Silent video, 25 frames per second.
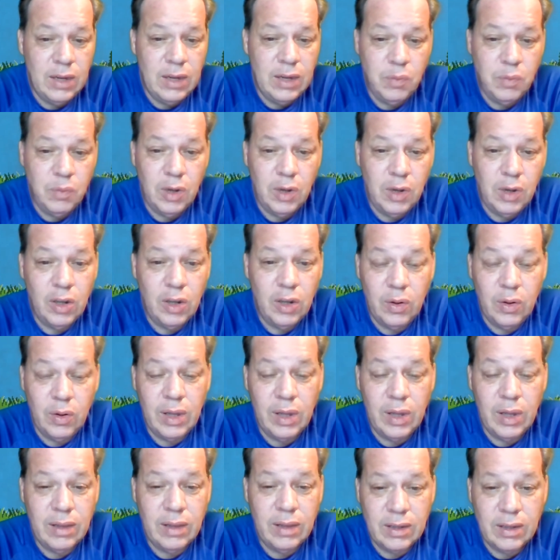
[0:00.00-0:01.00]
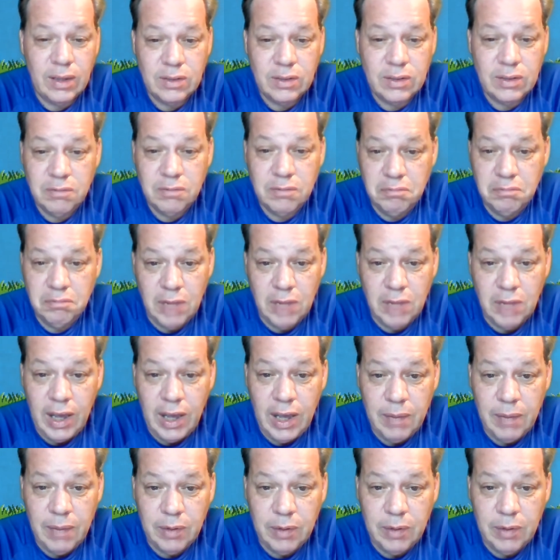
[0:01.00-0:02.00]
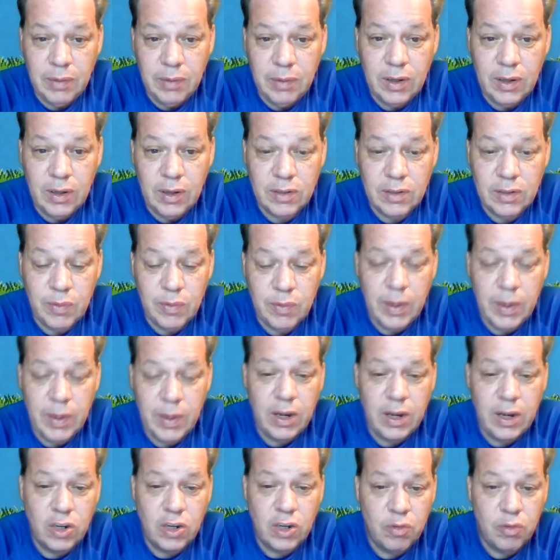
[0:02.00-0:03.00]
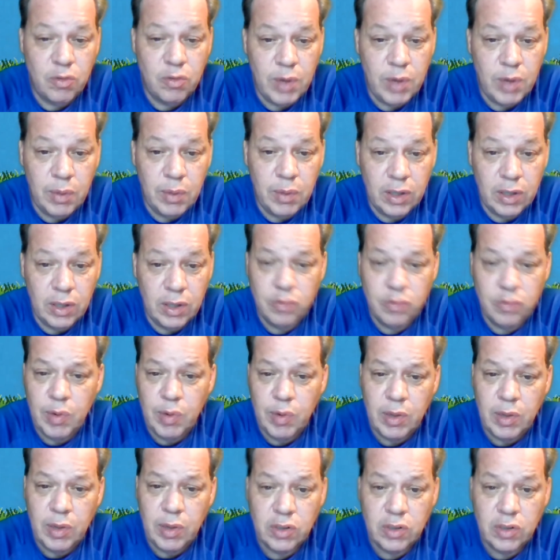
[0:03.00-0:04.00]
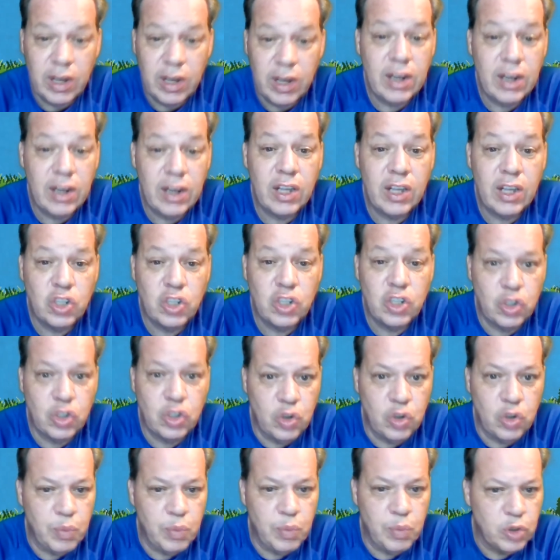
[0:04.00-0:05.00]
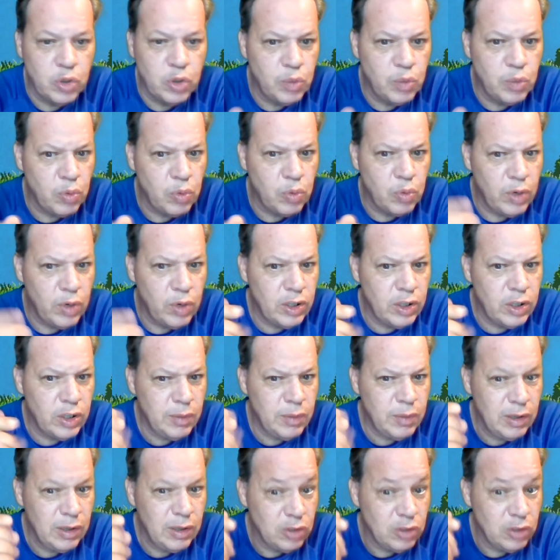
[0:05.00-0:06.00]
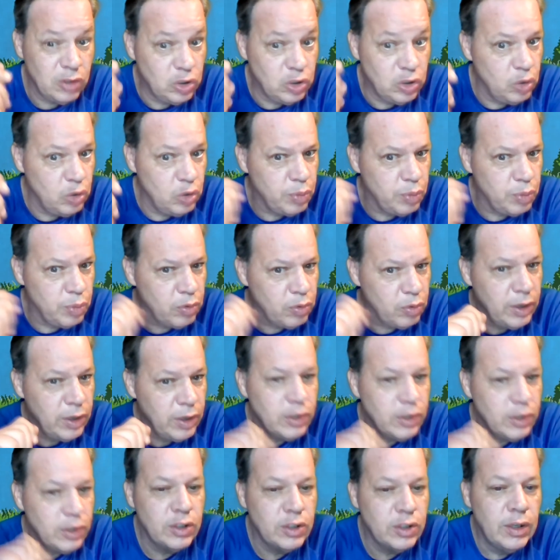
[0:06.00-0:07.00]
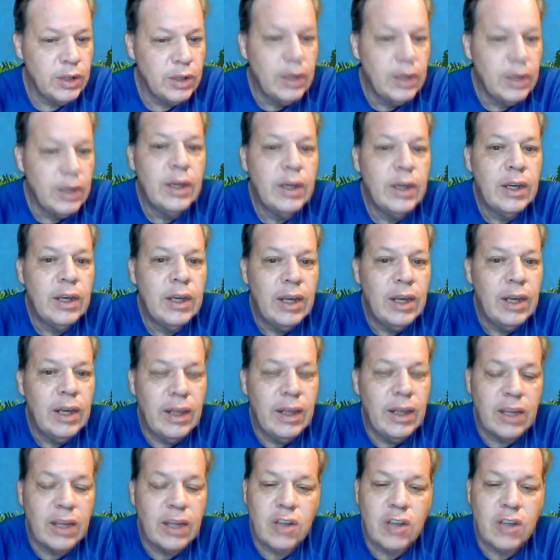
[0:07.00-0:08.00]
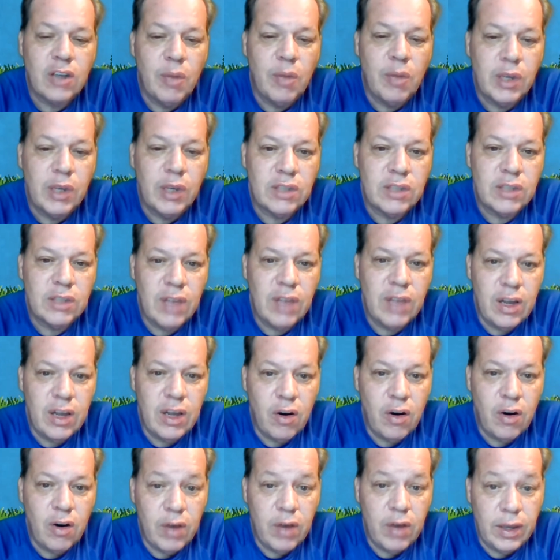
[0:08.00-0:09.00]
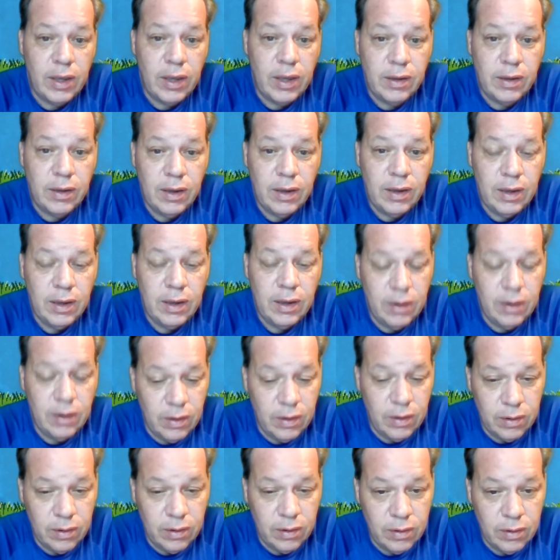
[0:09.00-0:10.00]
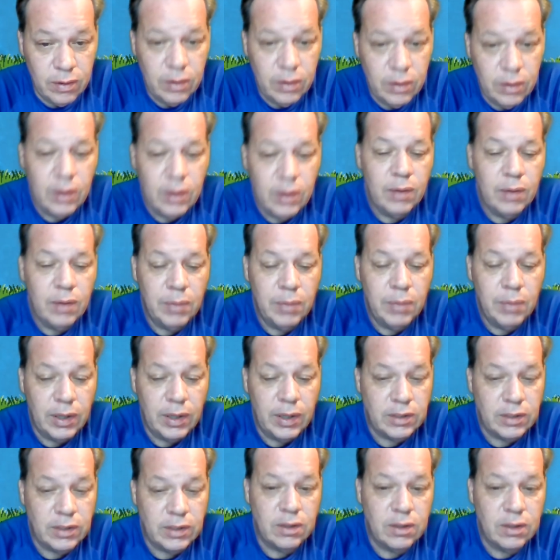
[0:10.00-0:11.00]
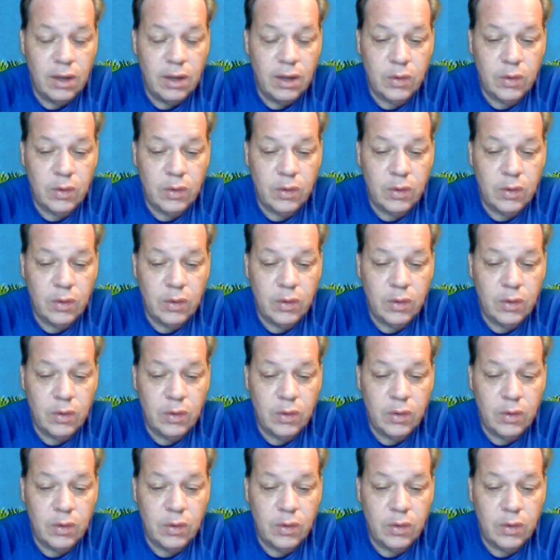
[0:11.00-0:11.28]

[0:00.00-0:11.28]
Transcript: we all know that that's not happening, because if you pay attention to the Republicans, Republicans are getting like super, super rich. I mean, super rich. And that's all because of the NRA and other places along those